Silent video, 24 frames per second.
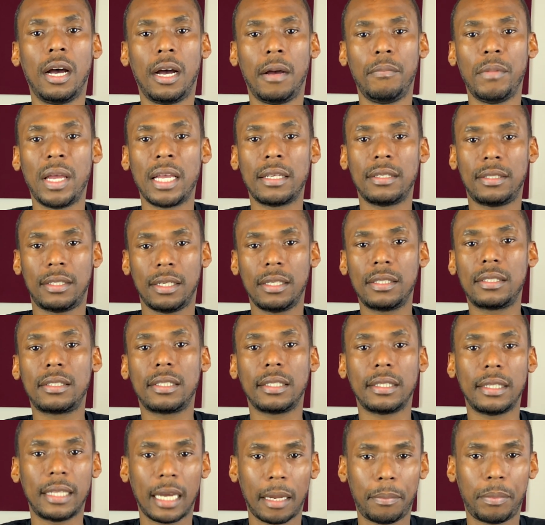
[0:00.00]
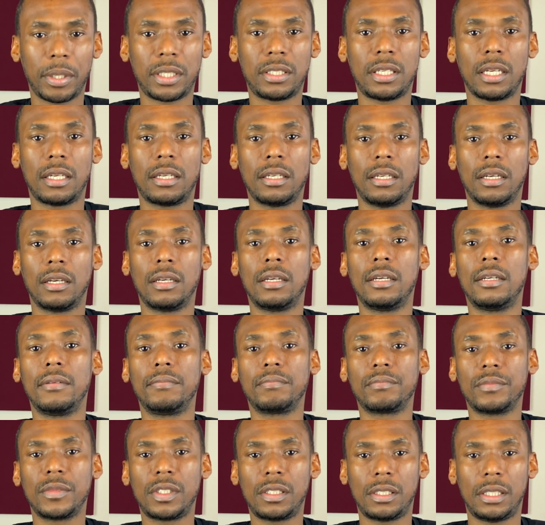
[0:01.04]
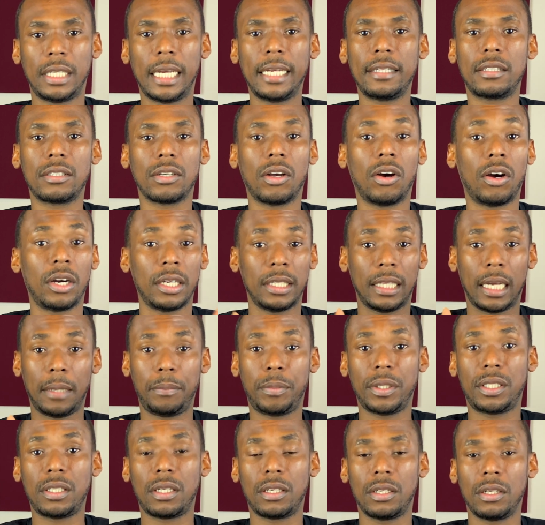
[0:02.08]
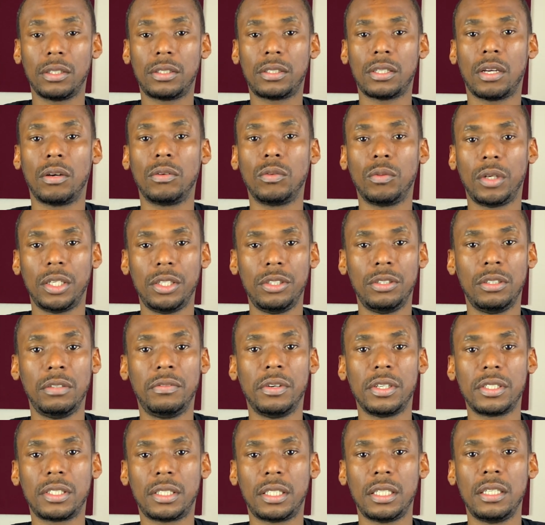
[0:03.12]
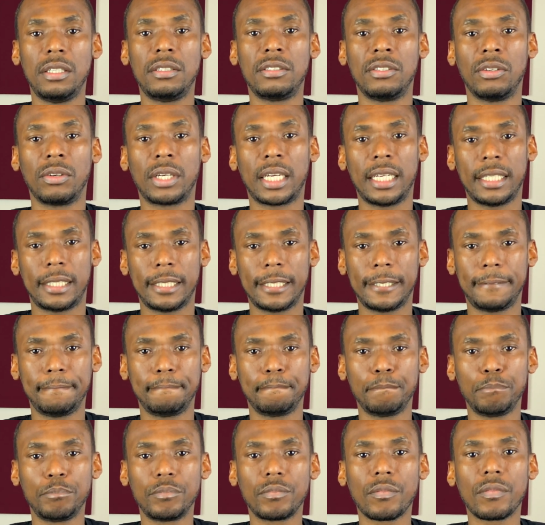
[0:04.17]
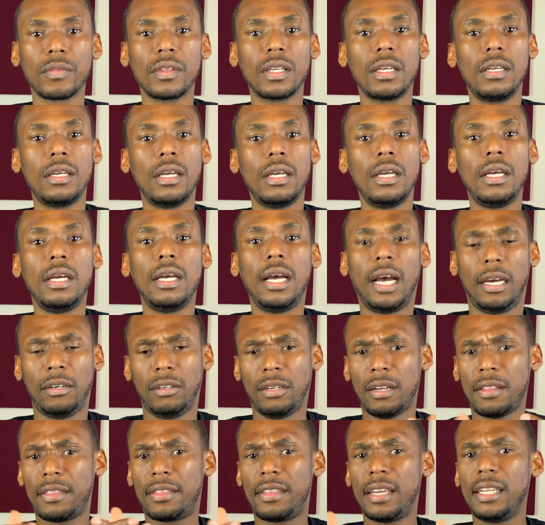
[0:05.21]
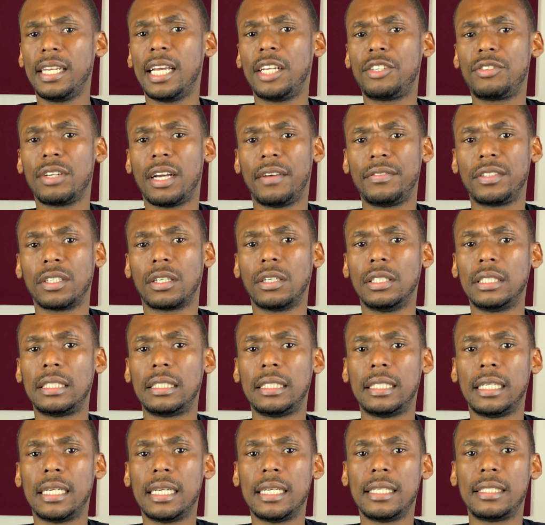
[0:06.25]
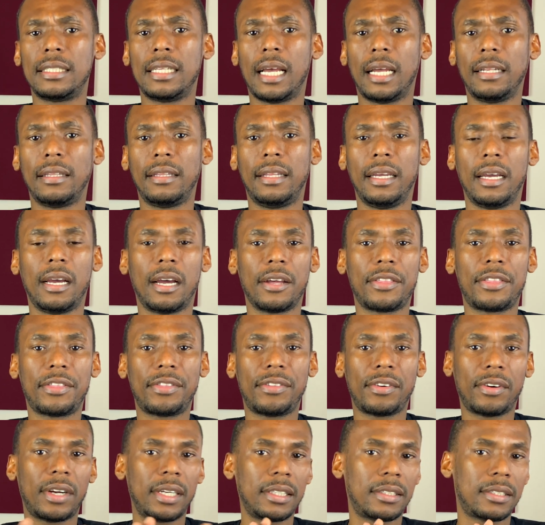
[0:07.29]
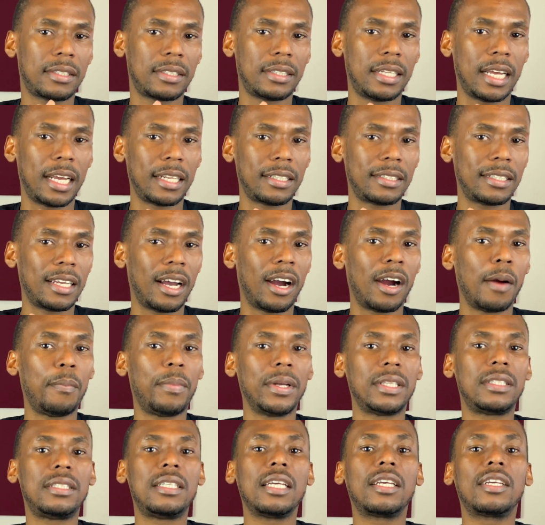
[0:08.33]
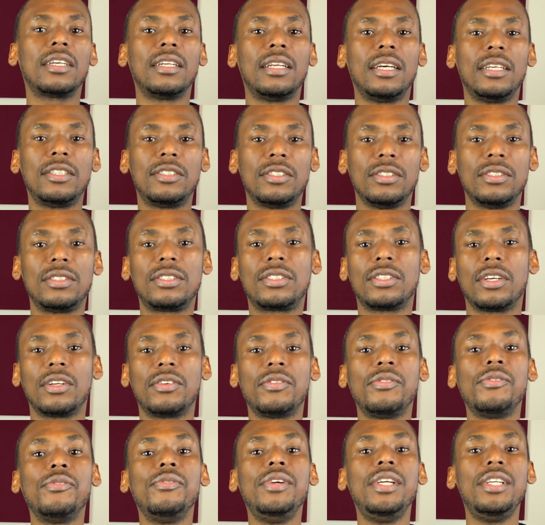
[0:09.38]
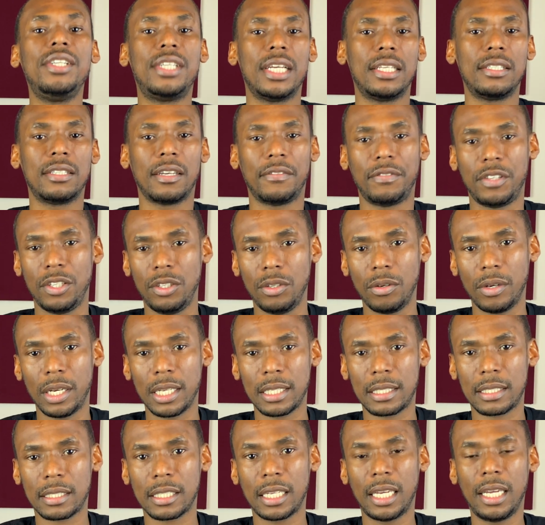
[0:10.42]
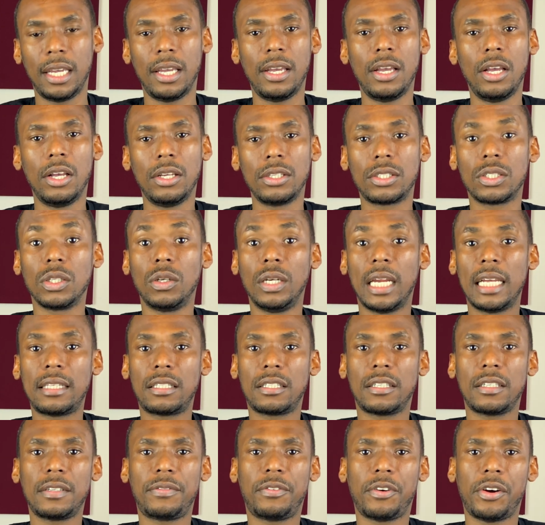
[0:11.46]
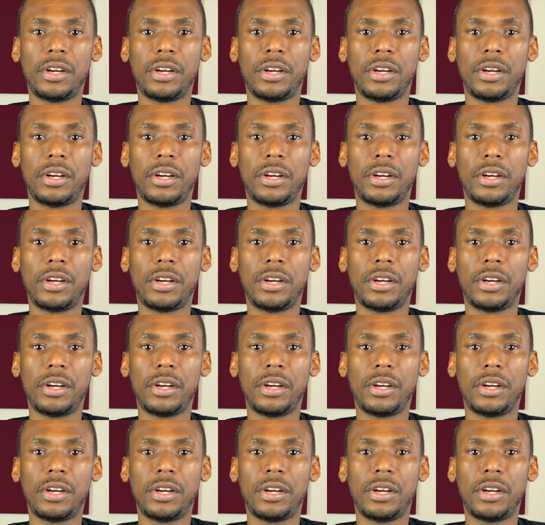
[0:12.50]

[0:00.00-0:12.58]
exist in that particular state or in that particular town where the university is located. Another thing that you have to consider is that there are threats that are particular to certain regions of the US. So let's say, for